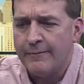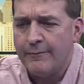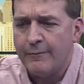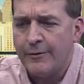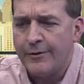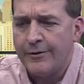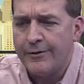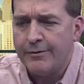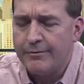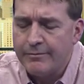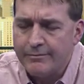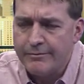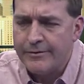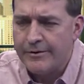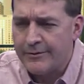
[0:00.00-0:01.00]
with
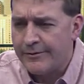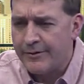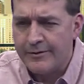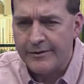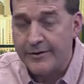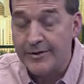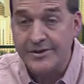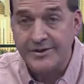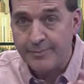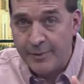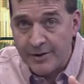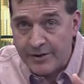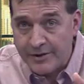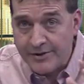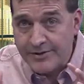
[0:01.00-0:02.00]
you know, the, the
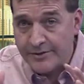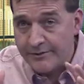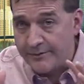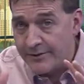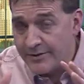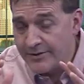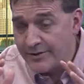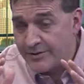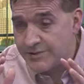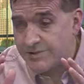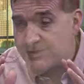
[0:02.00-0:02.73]
experience of vision